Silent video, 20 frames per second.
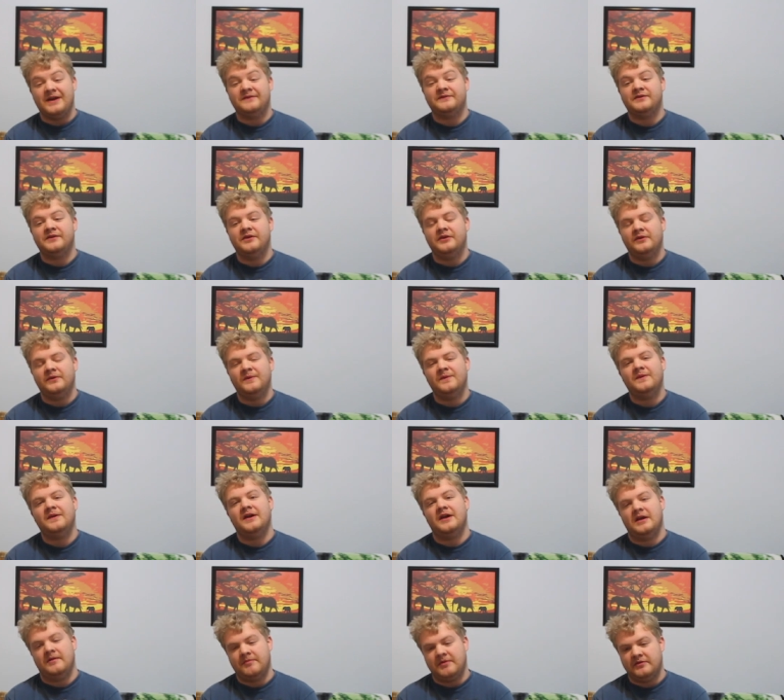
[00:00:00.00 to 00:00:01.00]
afternoon,
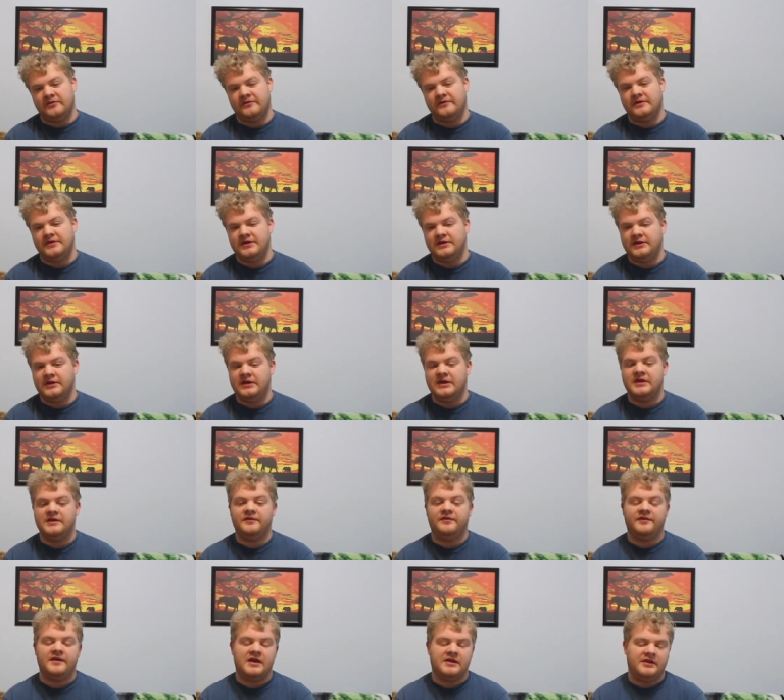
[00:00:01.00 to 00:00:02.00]
I am Andrew Heaney,
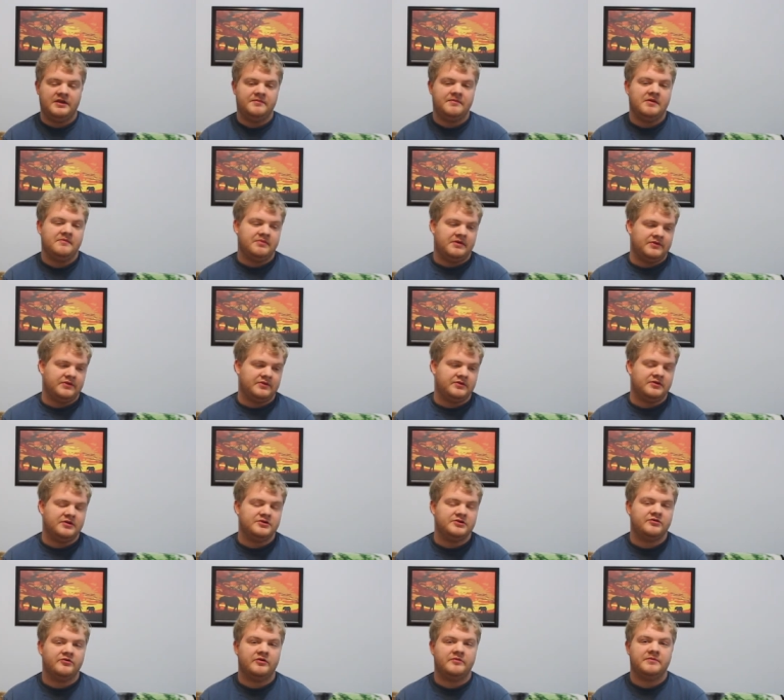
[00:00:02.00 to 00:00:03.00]
and sadly my brother
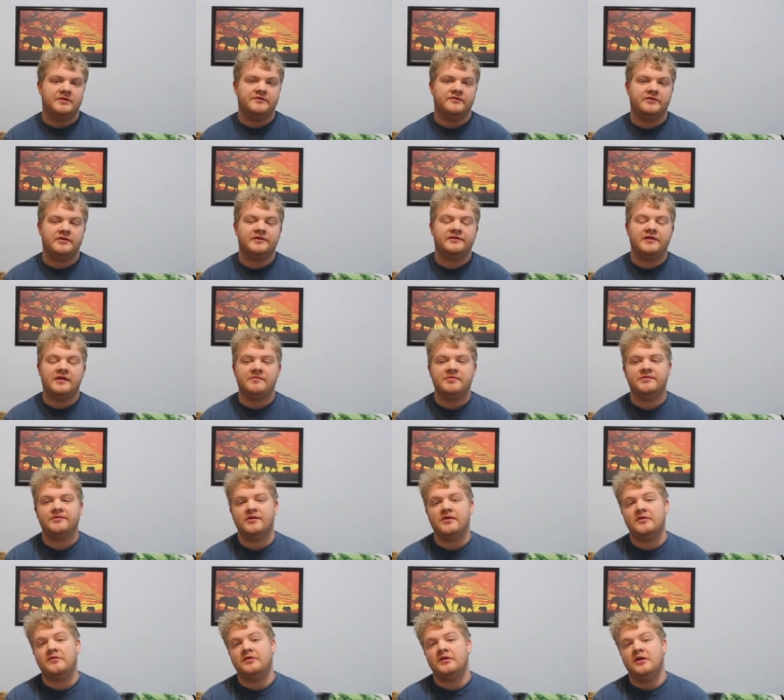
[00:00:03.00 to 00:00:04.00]
couldn't join me for this
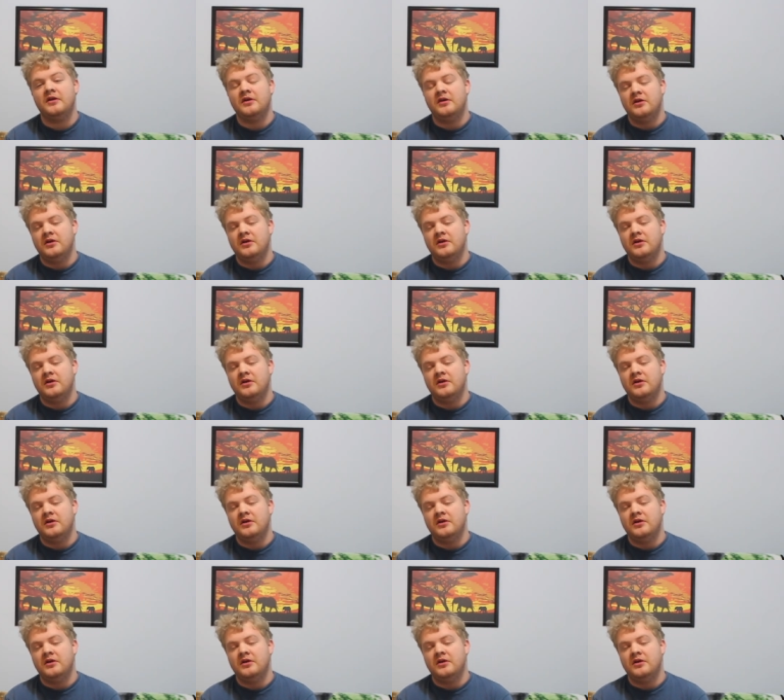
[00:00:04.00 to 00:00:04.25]
episode.